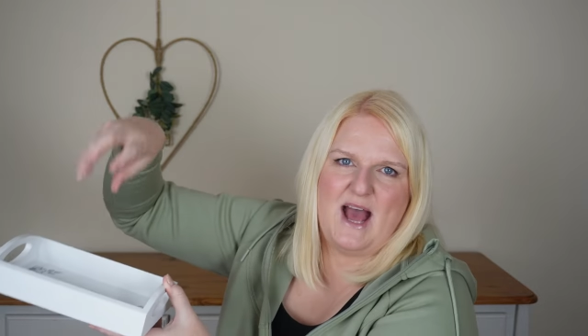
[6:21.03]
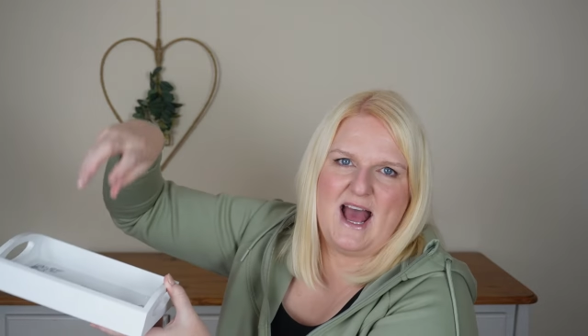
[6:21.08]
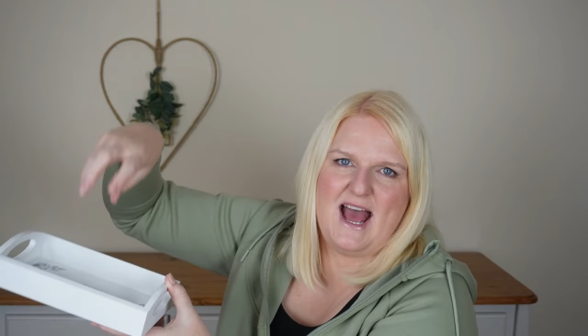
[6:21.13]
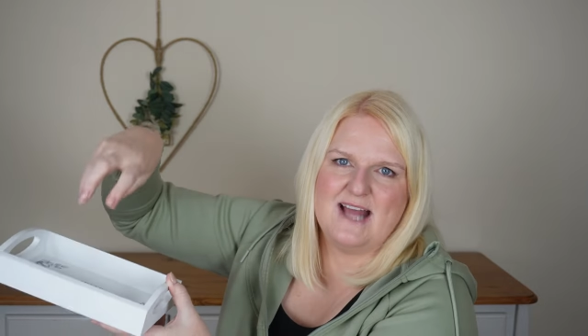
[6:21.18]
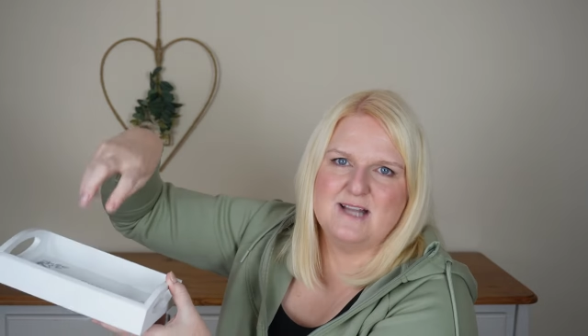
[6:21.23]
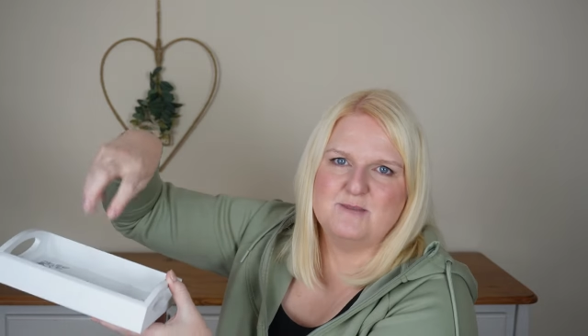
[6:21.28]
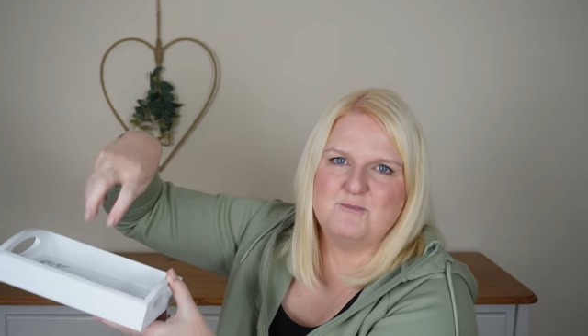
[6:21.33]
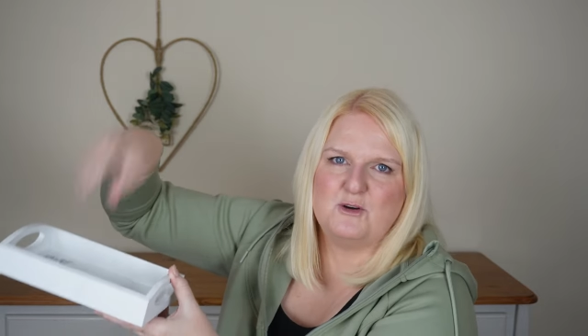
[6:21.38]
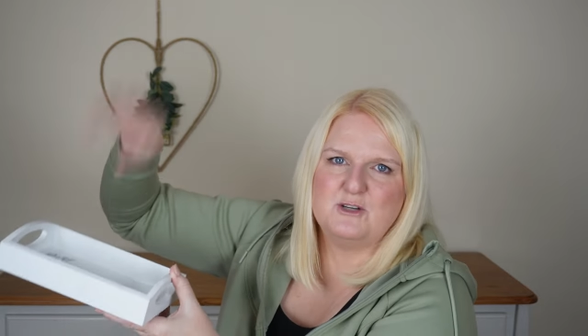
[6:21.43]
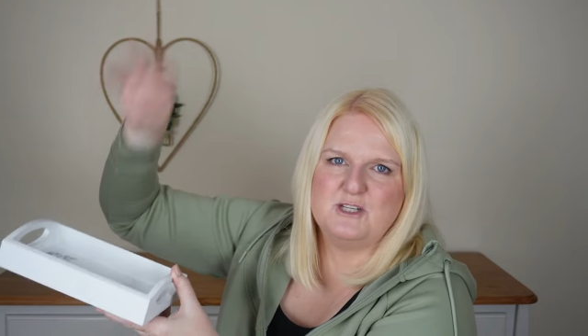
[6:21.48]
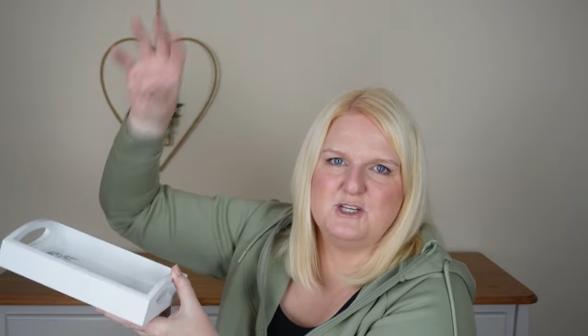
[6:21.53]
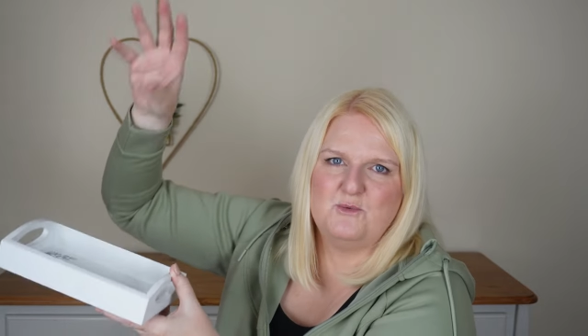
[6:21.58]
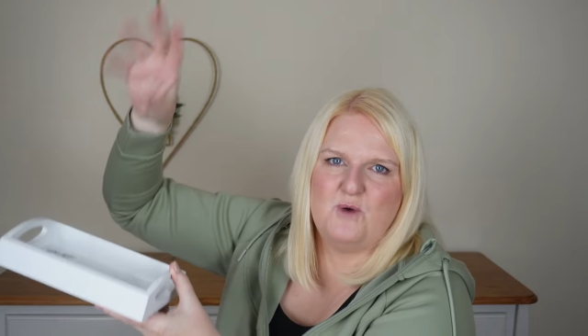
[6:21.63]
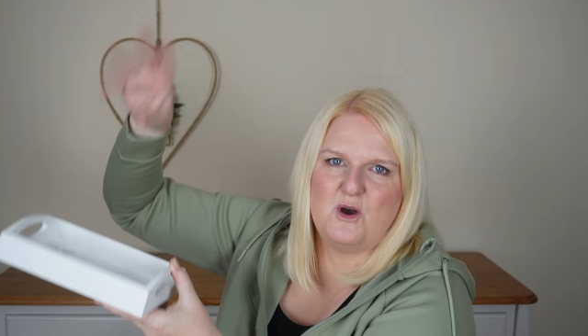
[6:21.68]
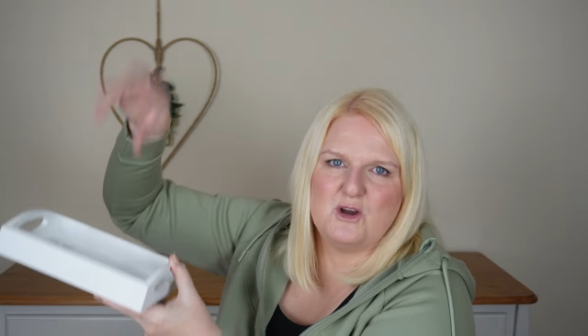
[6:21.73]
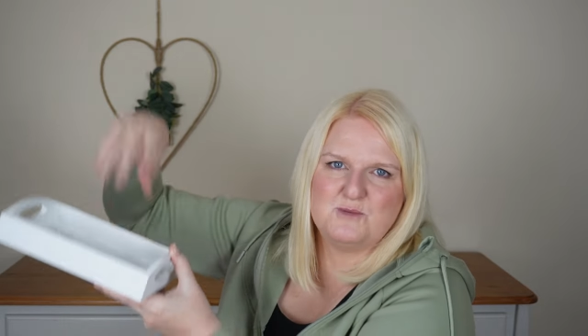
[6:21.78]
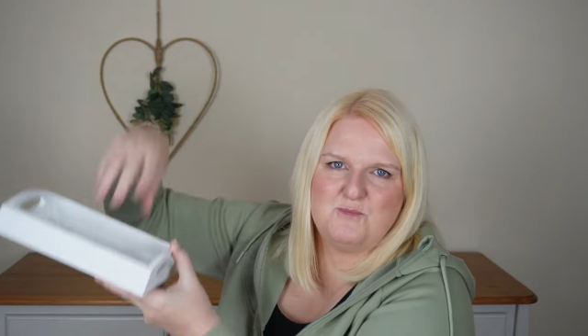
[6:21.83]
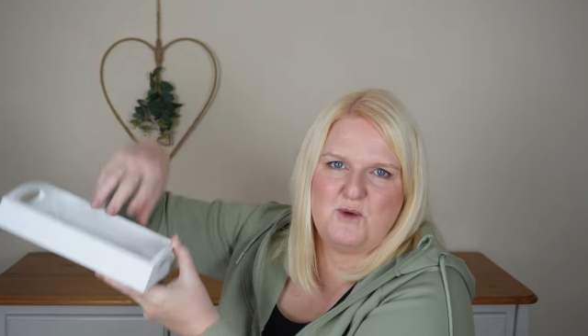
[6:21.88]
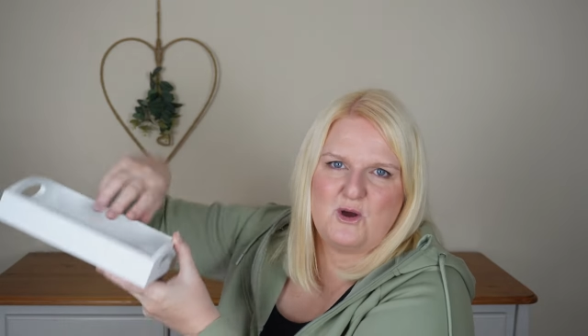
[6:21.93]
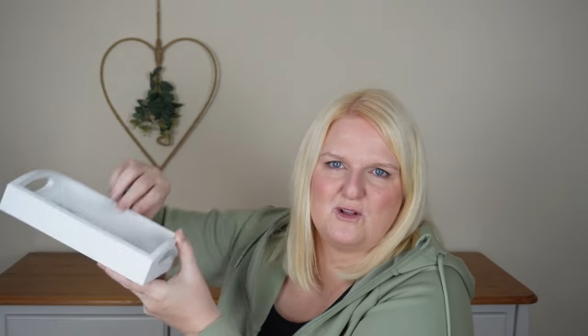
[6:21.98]
and body
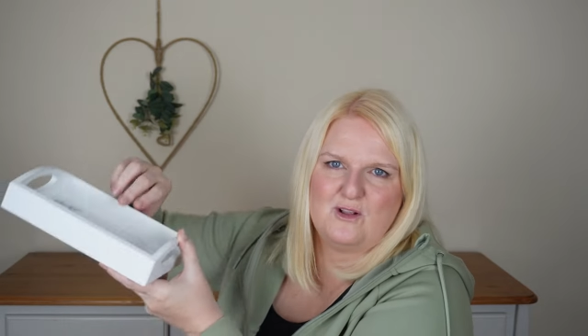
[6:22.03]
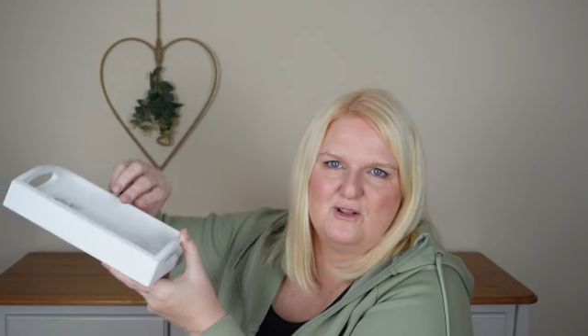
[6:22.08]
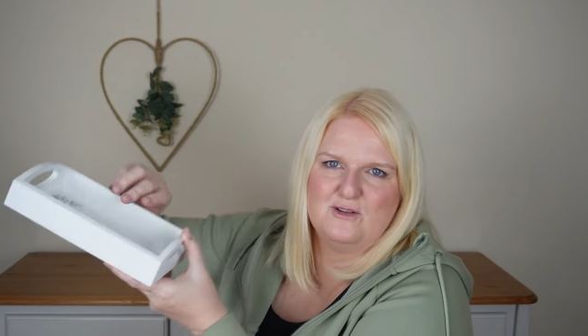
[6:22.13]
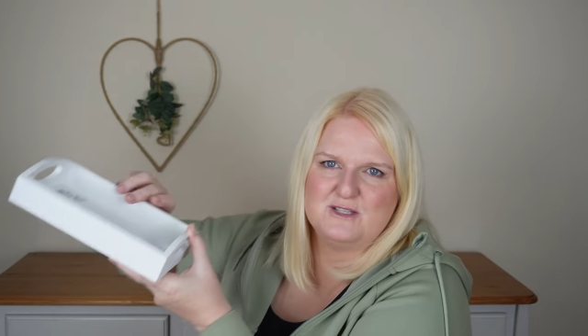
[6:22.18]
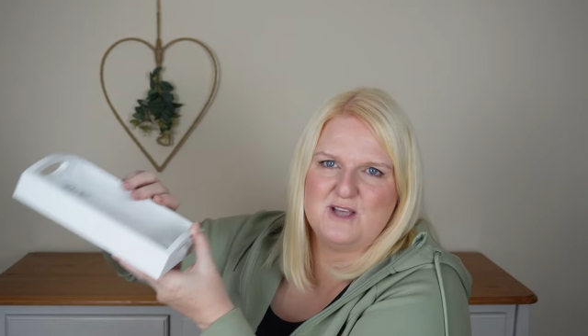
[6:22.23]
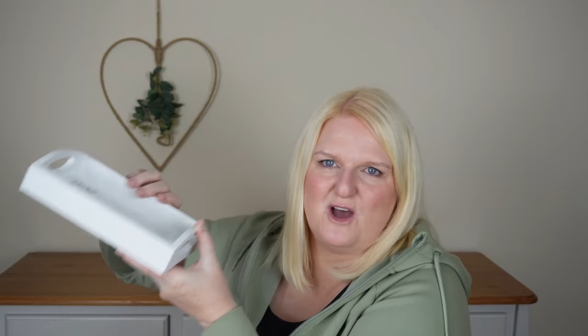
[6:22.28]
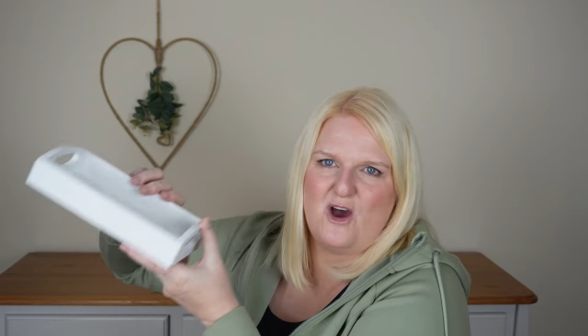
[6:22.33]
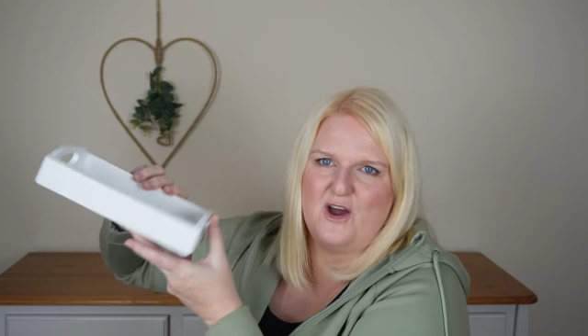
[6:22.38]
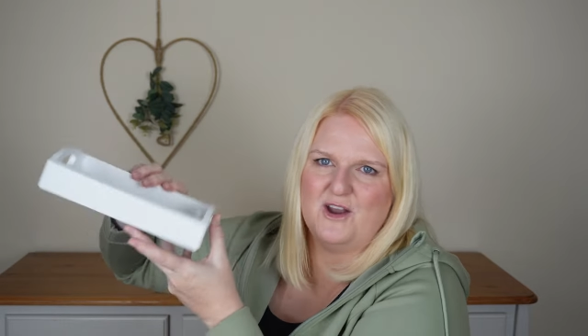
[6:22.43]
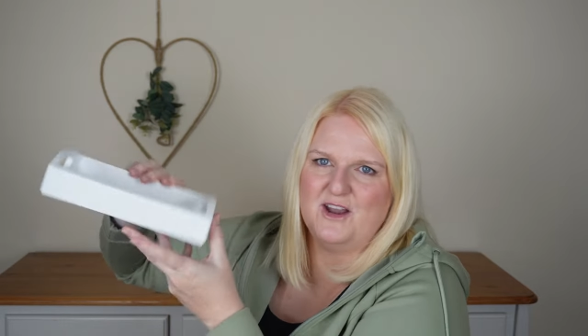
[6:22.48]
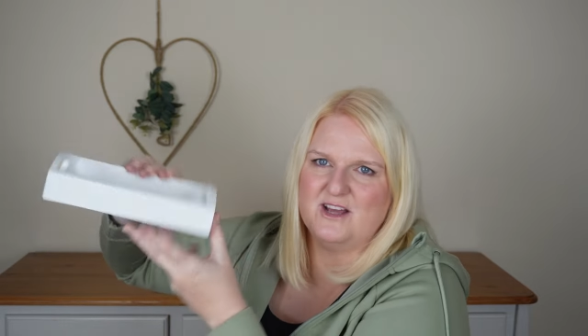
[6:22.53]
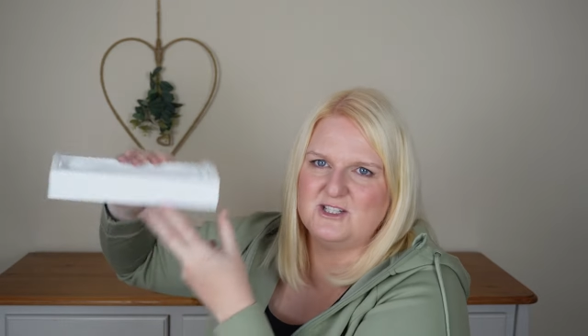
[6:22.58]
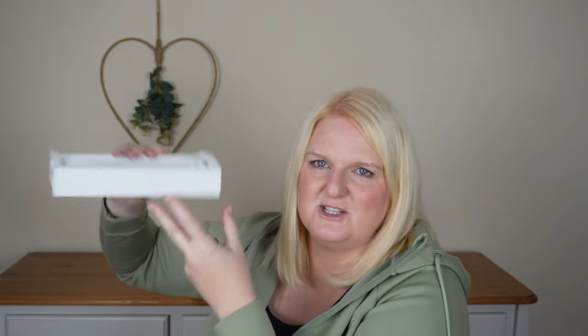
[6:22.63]
wash bottles on.